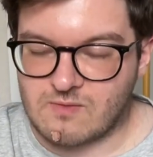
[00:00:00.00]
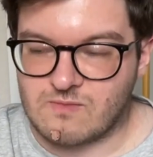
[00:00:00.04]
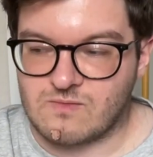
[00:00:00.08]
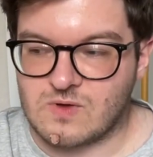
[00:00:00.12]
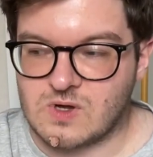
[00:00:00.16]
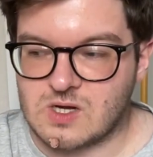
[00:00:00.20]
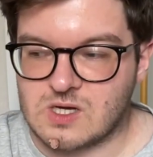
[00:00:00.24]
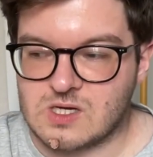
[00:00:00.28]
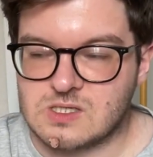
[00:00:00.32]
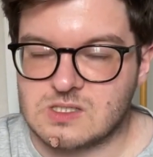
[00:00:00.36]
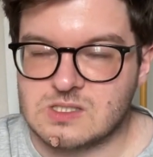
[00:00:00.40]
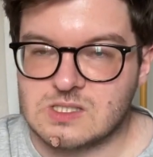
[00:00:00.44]
of
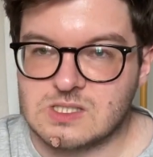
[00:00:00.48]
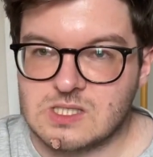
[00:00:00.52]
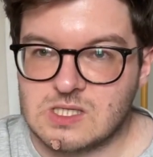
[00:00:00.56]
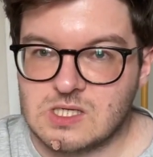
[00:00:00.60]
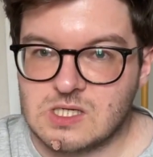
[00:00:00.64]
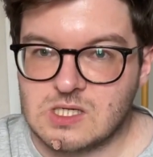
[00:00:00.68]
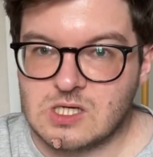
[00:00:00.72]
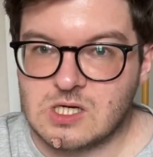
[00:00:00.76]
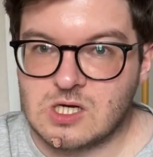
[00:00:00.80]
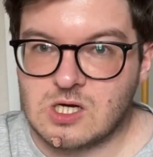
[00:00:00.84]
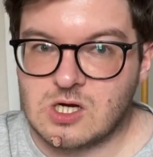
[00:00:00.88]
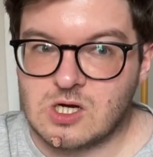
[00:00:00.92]
a
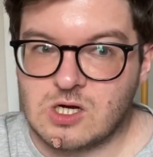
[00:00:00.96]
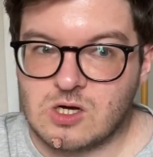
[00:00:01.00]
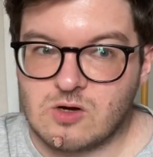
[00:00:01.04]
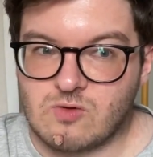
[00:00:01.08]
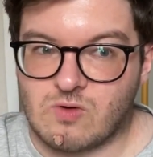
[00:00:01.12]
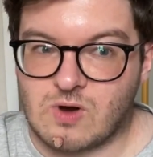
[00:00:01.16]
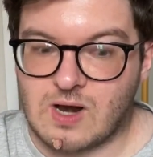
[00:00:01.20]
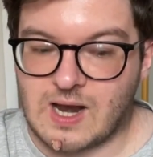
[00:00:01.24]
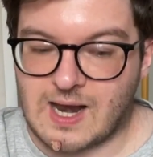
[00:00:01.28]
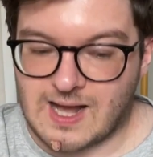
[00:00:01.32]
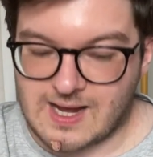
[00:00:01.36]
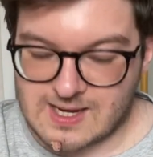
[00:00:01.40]

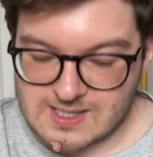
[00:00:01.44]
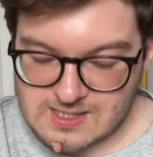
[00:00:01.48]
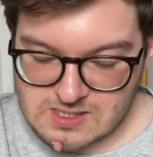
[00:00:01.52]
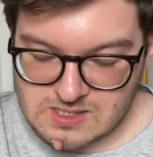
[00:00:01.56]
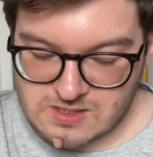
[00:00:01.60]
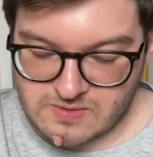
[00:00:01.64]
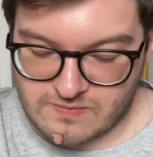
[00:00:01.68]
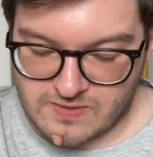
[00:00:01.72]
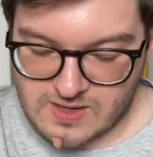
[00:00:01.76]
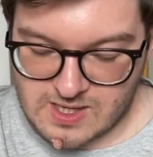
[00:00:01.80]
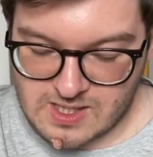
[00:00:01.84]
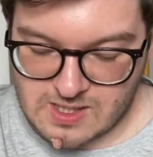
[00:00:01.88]
relaxed
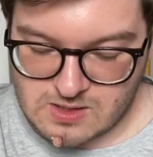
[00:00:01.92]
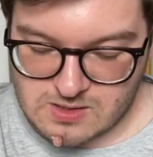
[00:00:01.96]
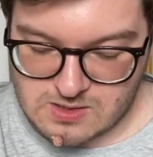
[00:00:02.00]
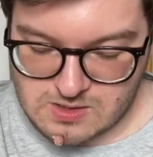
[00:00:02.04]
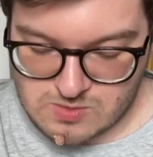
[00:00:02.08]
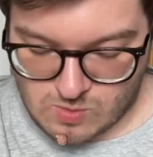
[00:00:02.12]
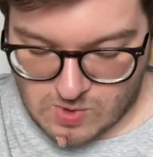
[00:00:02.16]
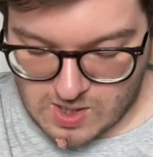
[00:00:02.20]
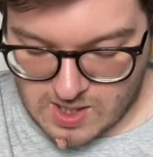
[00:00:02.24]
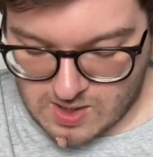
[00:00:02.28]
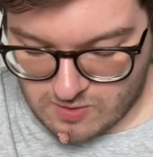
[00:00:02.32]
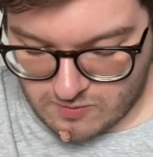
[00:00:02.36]
fit as
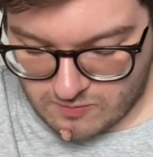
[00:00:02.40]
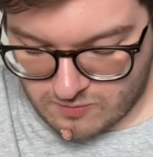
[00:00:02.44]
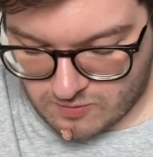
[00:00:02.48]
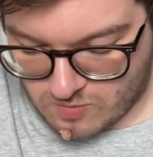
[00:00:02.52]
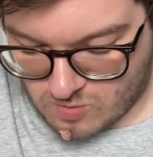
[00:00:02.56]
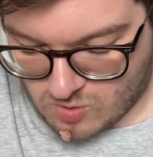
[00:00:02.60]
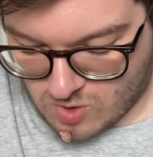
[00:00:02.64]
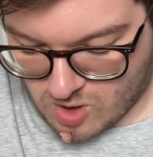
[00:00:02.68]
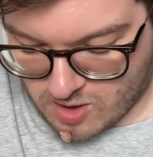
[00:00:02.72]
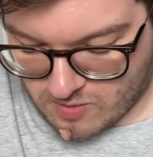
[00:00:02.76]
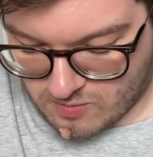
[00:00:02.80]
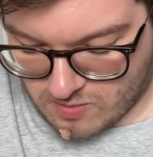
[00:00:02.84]
well from
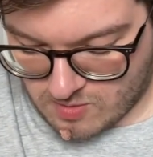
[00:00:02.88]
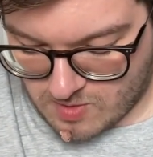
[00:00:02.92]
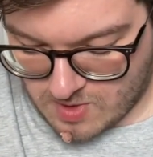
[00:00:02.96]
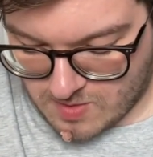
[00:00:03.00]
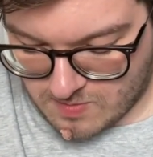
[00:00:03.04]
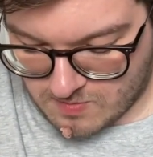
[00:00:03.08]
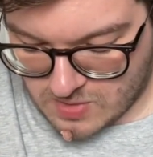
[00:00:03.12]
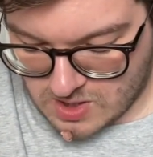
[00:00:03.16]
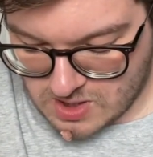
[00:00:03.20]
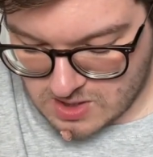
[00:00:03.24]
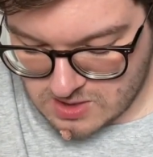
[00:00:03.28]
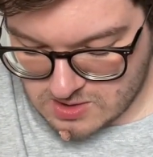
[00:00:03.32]
what I
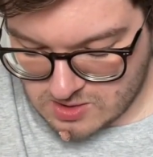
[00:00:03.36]
remember,